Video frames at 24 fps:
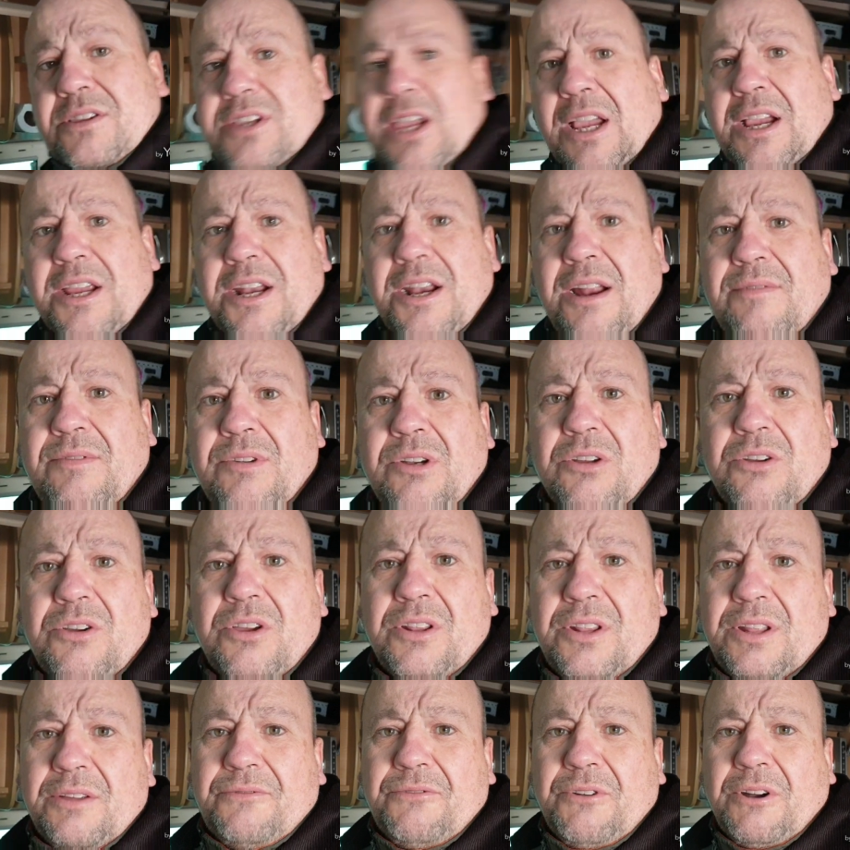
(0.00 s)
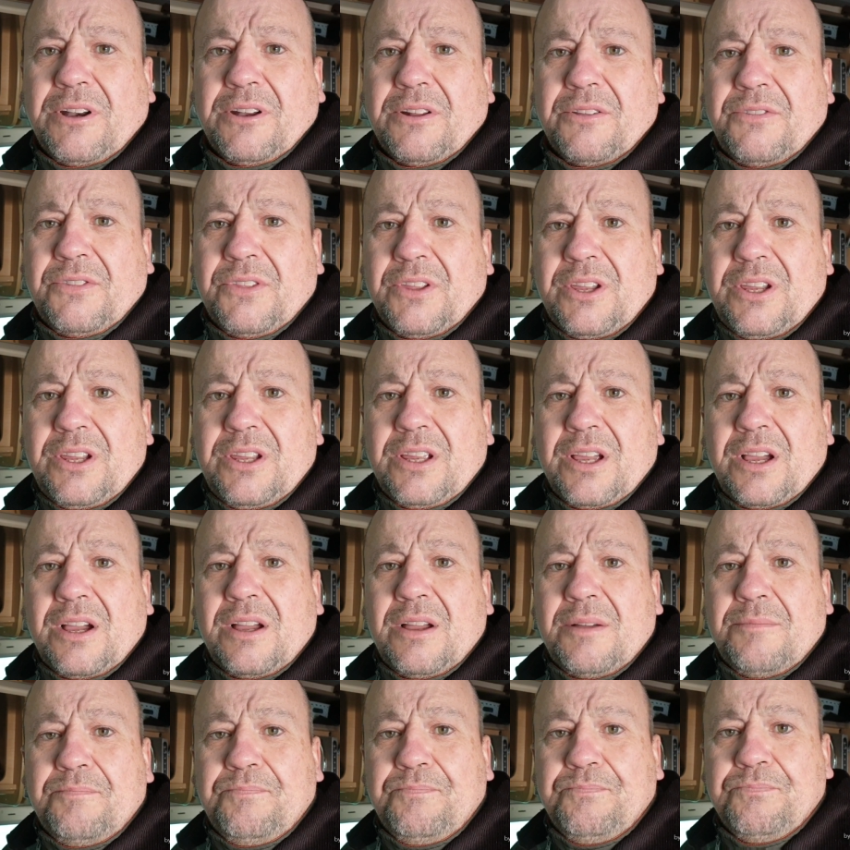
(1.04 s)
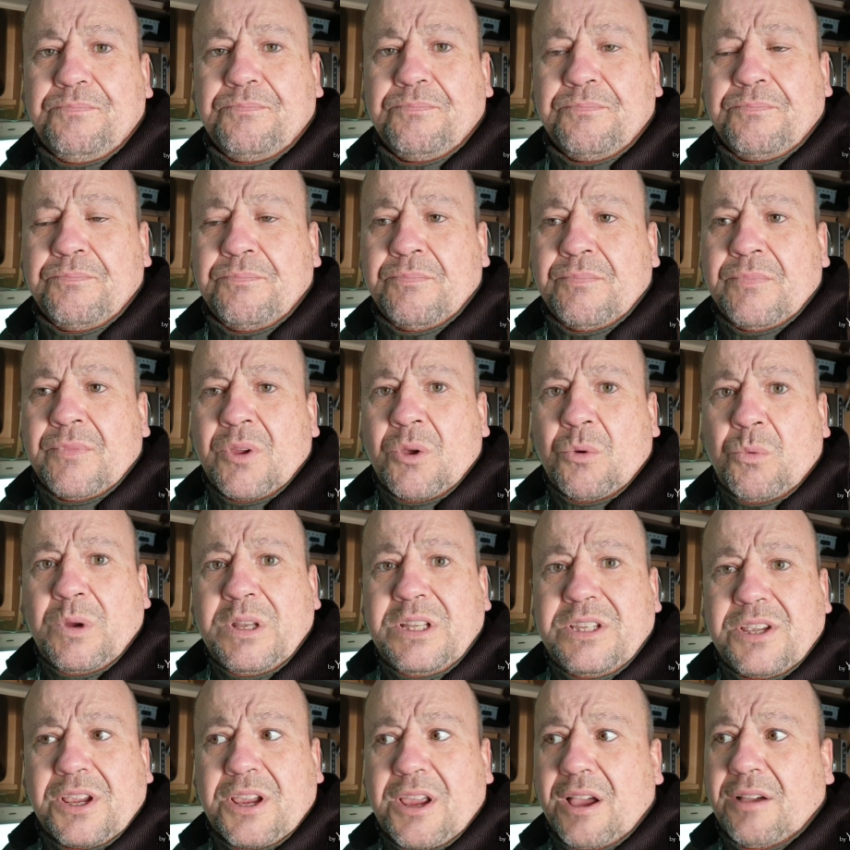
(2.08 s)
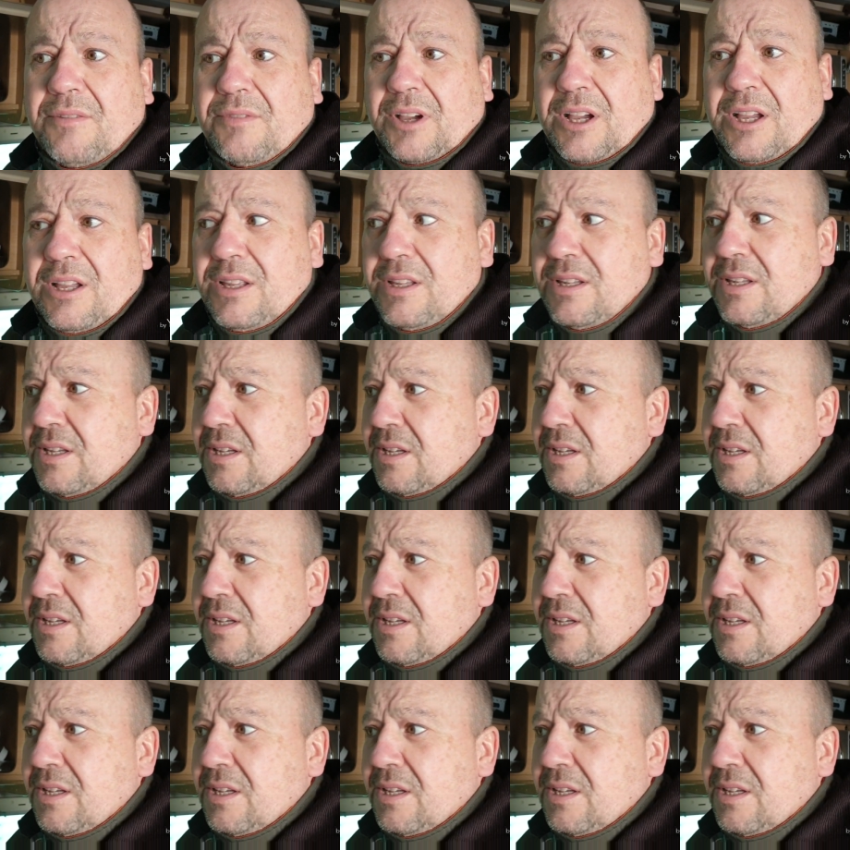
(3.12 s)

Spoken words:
take another look at the front of the winter cover